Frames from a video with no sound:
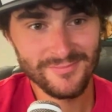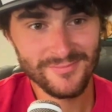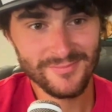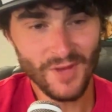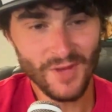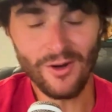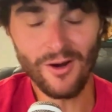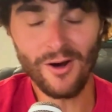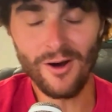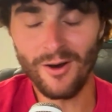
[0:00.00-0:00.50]

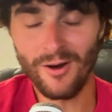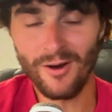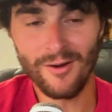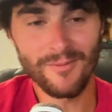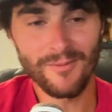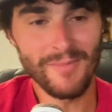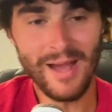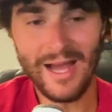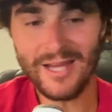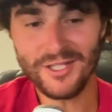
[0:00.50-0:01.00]
Oh,
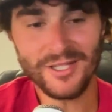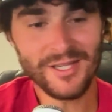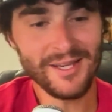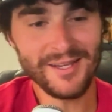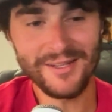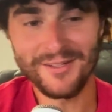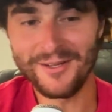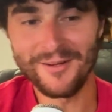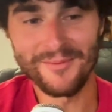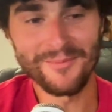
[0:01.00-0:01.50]
Magic
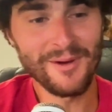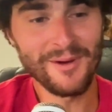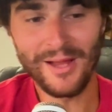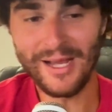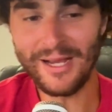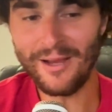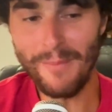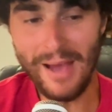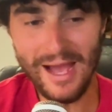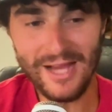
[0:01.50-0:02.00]
Kingdom,
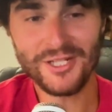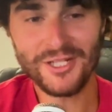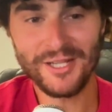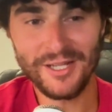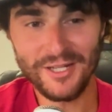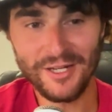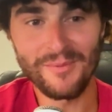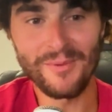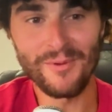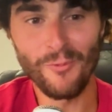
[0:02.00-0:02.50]
like Magic
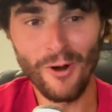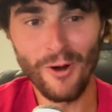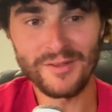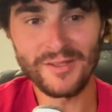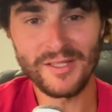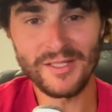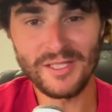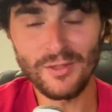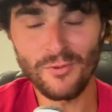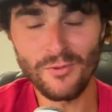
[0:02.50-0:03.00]
Kingdom and Walt
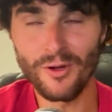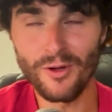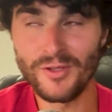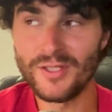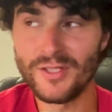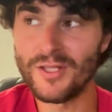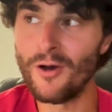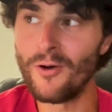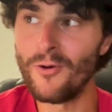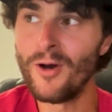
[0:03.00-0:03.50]
Disney World.
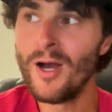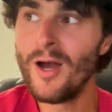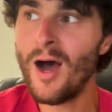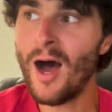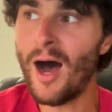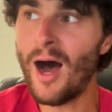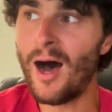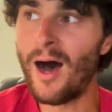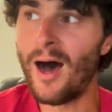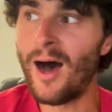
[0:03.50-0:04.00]
So,
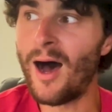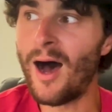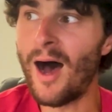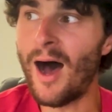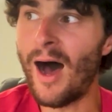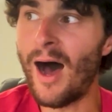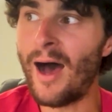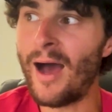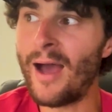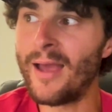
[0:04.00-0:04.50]
when
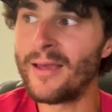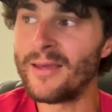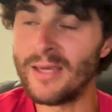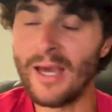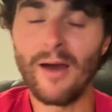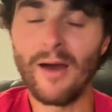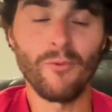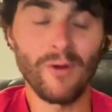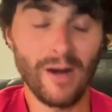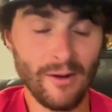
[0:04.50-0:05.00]

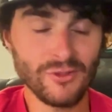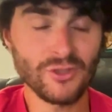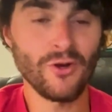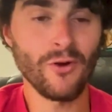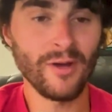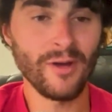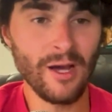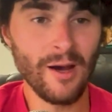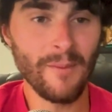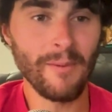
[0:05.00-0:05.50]
I was
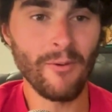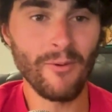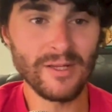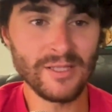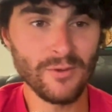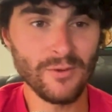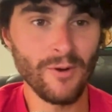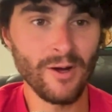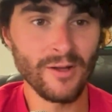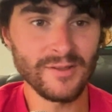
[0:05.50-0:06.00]
growing up, I went
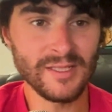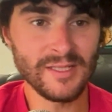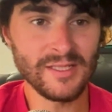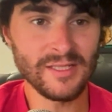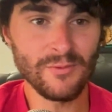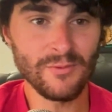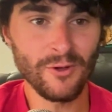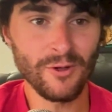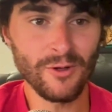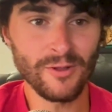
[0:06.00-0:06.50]
to Walt Disney
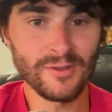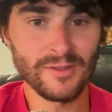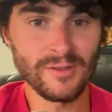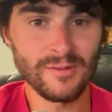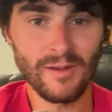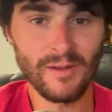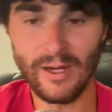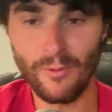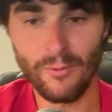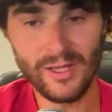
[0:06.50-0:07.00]
World.
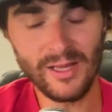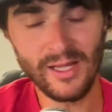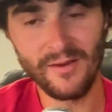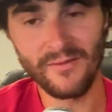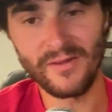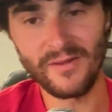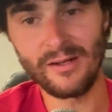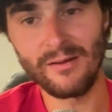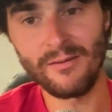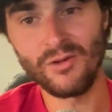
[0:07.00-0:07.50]
Like we
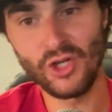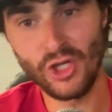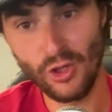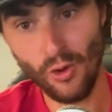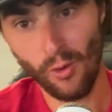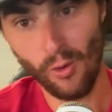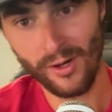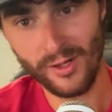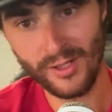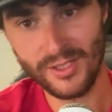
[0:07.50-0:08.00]
lived in New
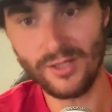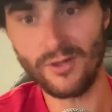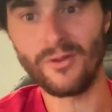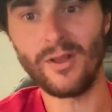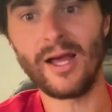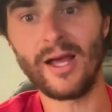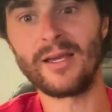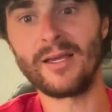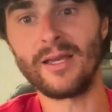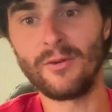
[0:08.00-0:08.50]
York, so
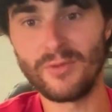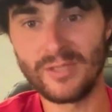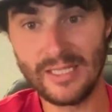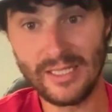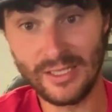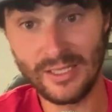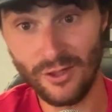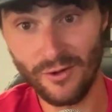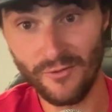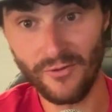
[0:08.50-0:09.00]
like it was
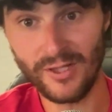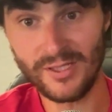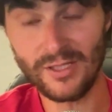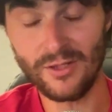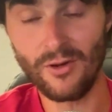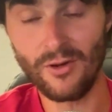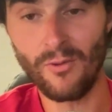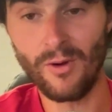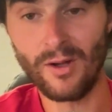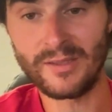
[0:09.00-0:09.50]
easier for us to
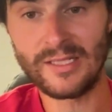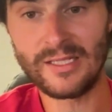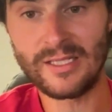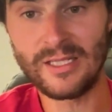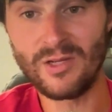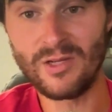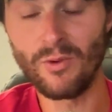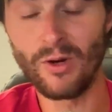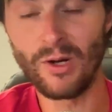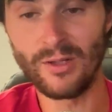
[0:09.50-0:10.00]
go to Walt
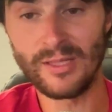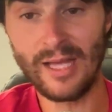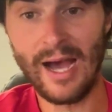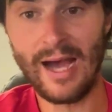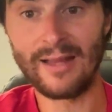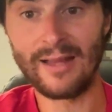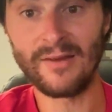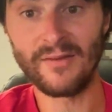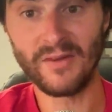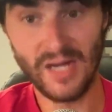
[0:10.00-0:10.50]
Disney World. I
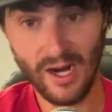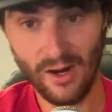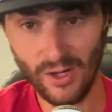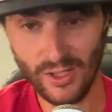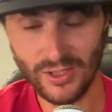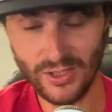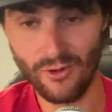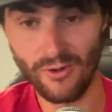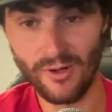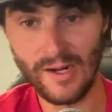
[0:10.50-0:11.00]
live in
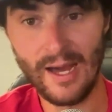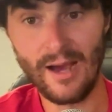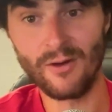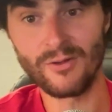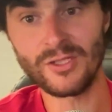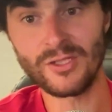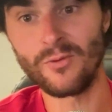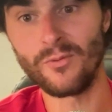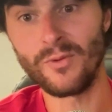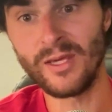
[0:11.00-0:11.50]
Arizona now,
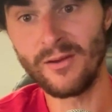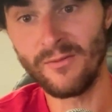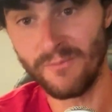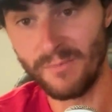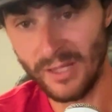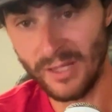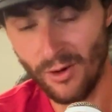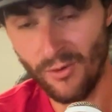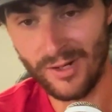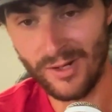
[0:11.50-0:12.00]
so we've
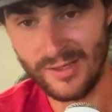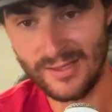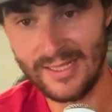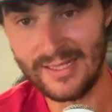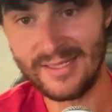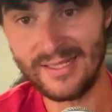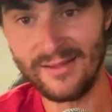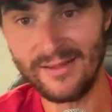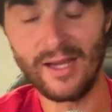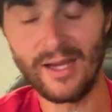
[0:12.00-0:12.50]
been going to
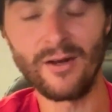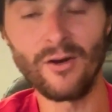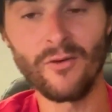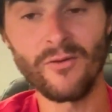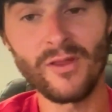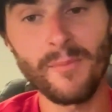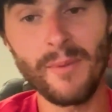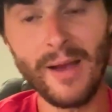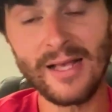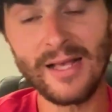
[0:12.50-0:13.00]
Disneyland over
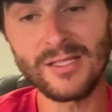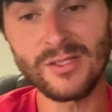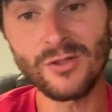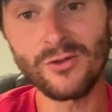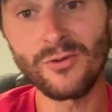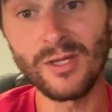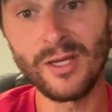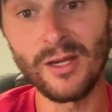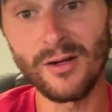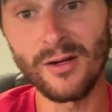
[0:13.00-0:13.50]
the past 2
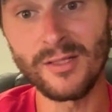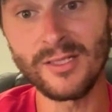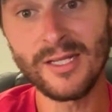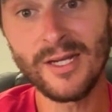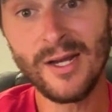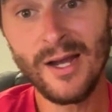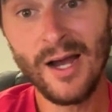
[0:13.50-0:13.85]
years.